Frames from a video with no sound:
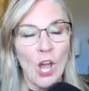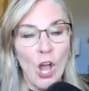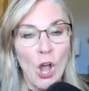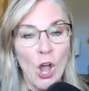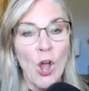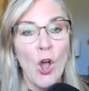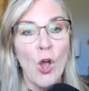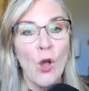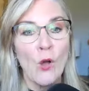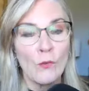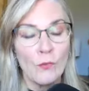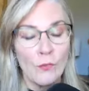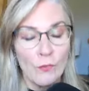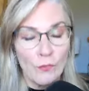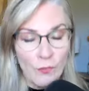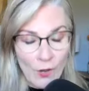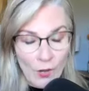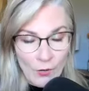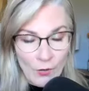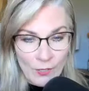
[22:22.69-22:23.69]
oh,
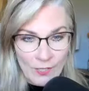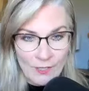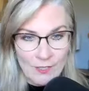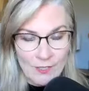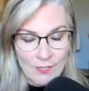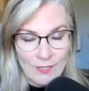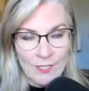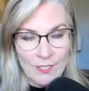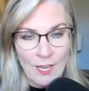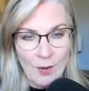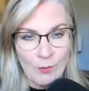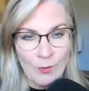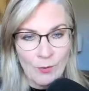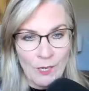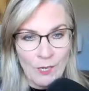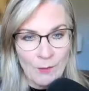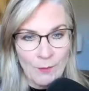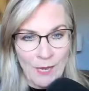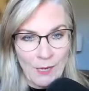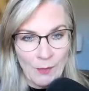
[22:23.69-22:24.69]
focus is how we're
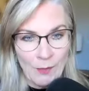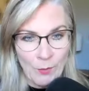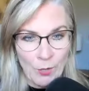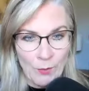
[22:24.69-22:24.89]
going to make